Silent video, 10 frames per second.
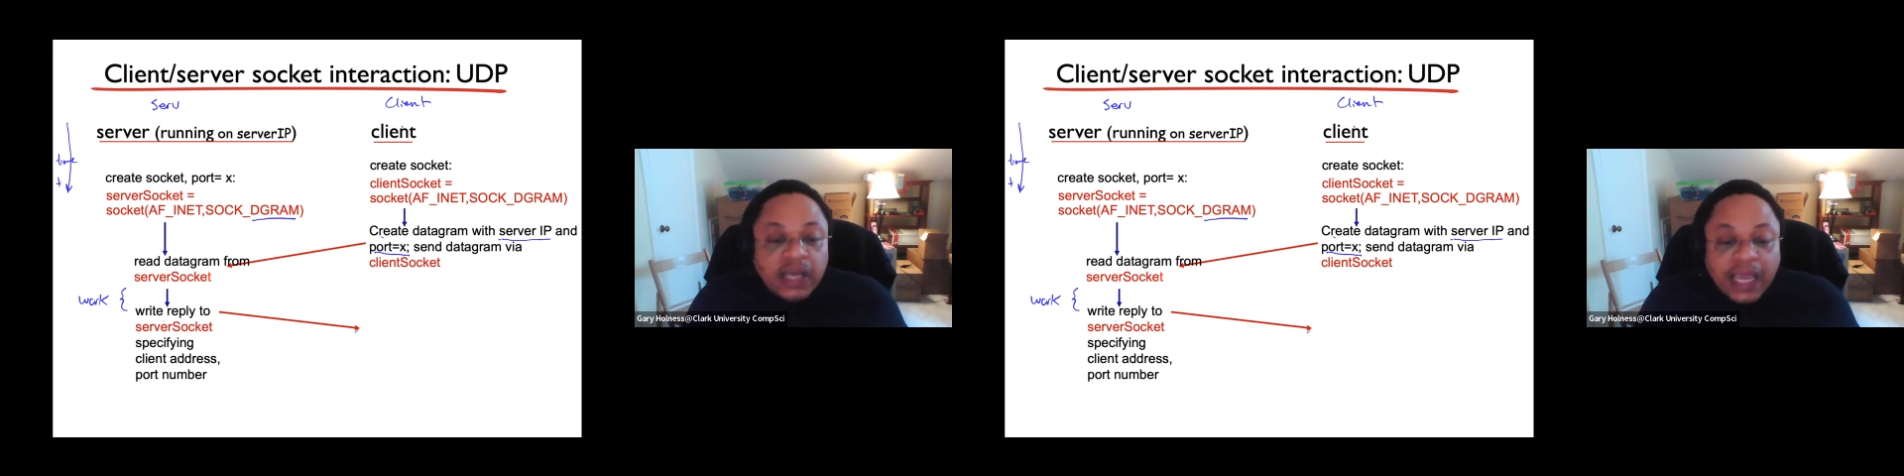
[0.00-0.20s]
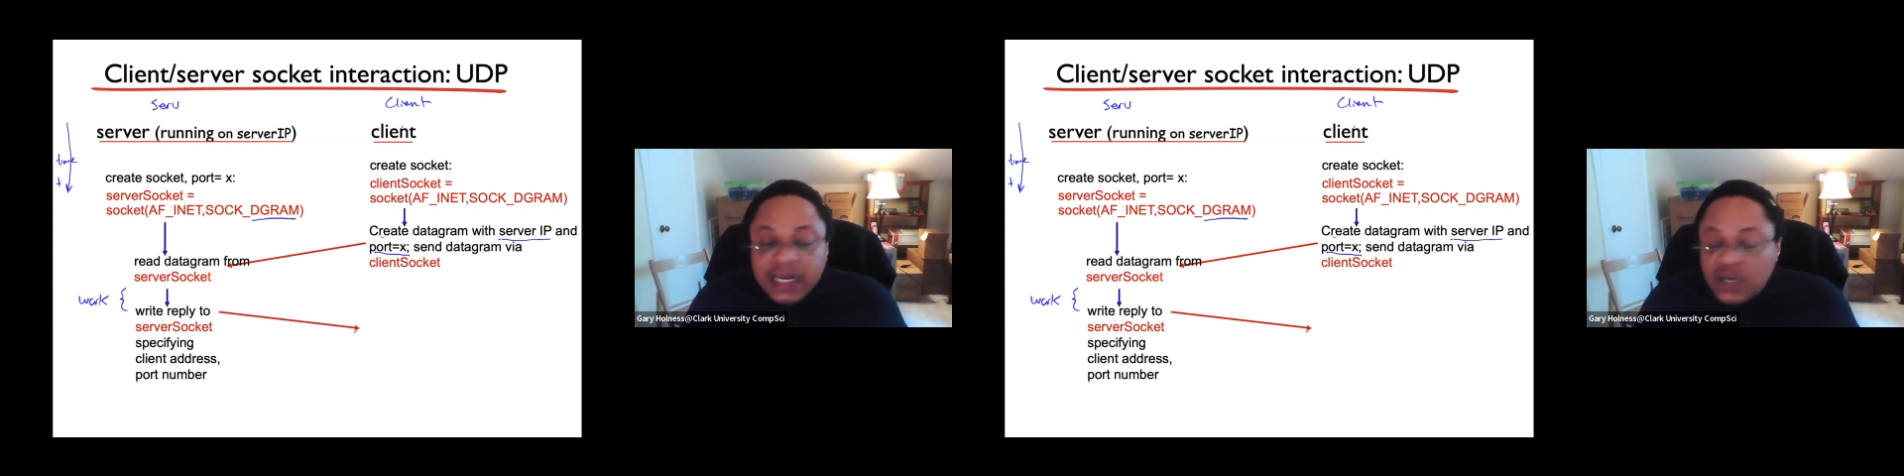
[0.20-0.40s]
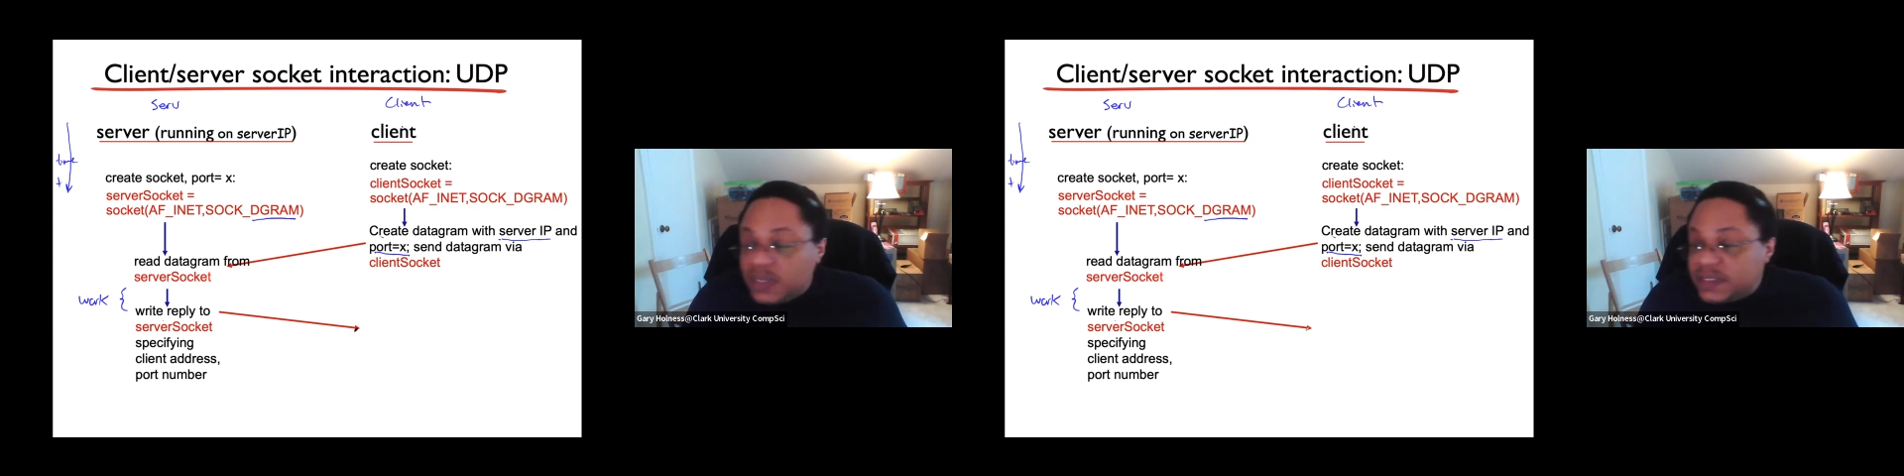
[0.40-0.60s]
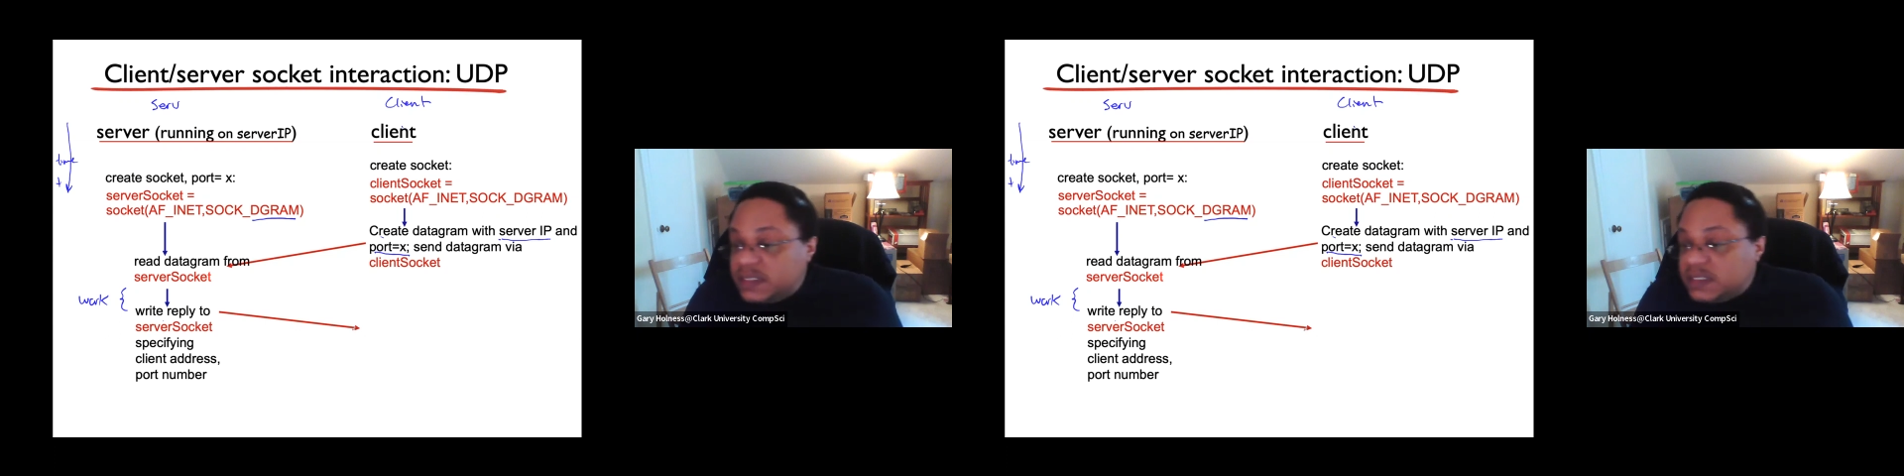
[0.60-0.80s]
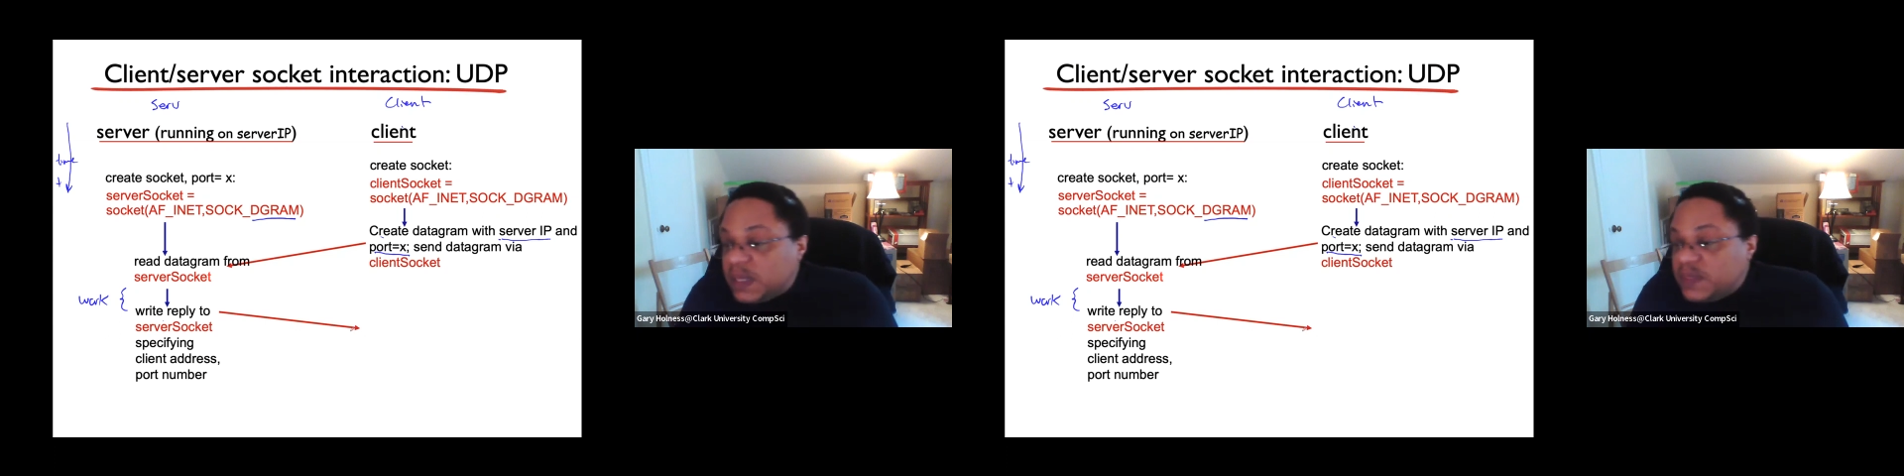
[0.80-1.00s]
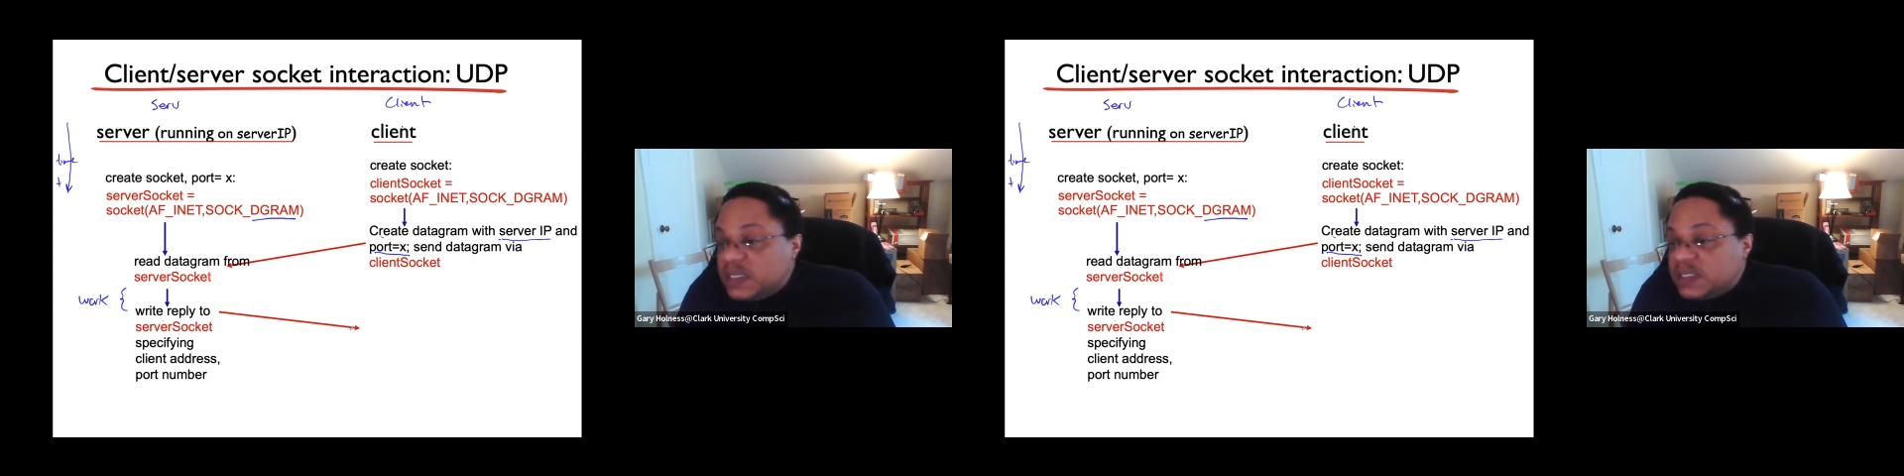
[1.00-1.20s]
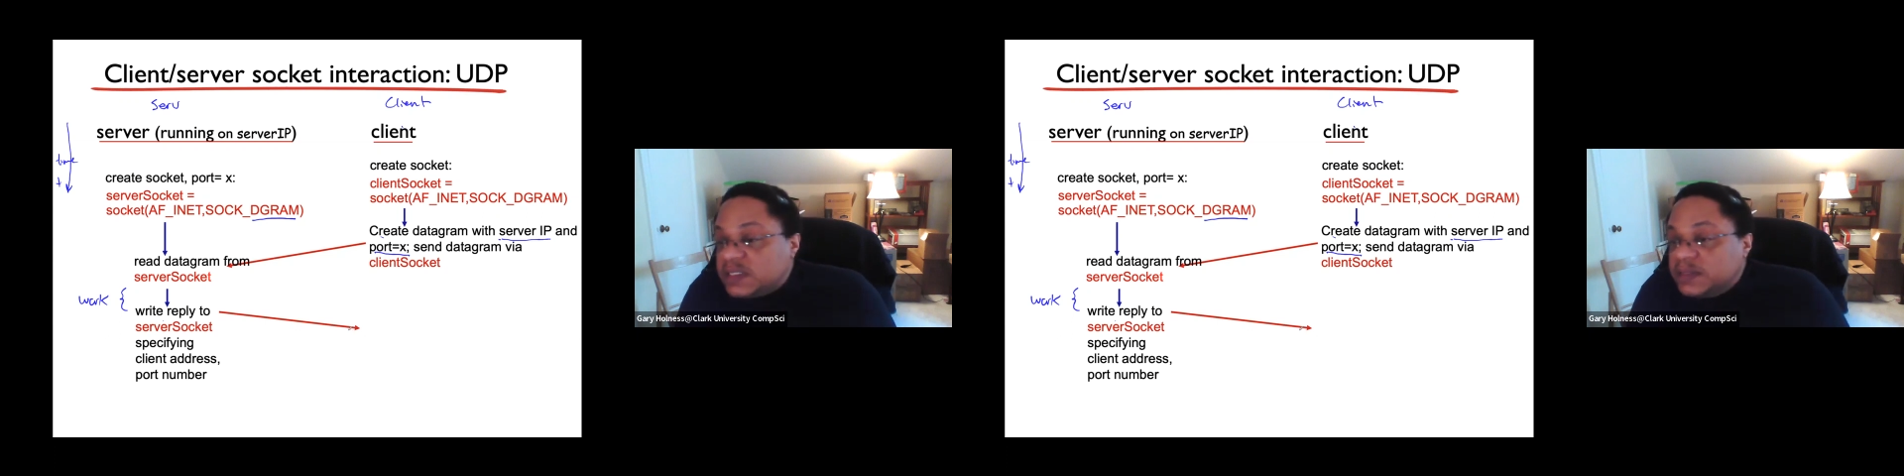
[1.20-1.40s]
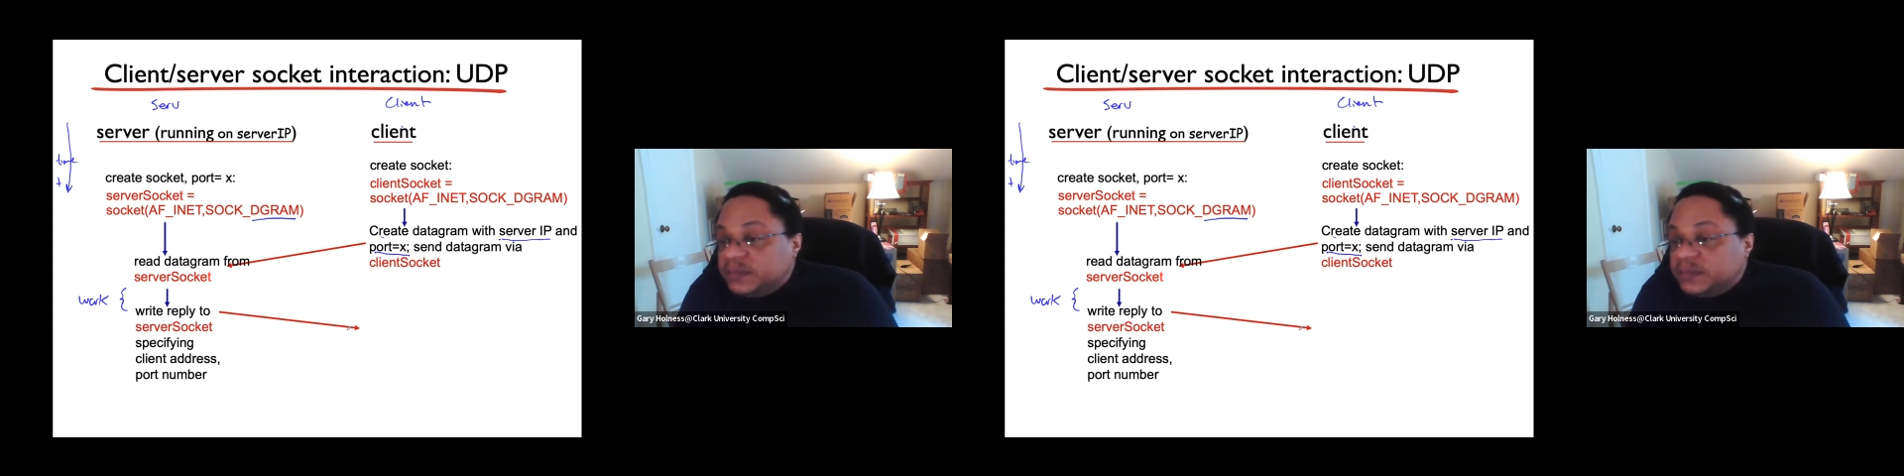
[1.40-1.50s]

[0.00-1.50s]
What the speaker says: Okay, any questions about this?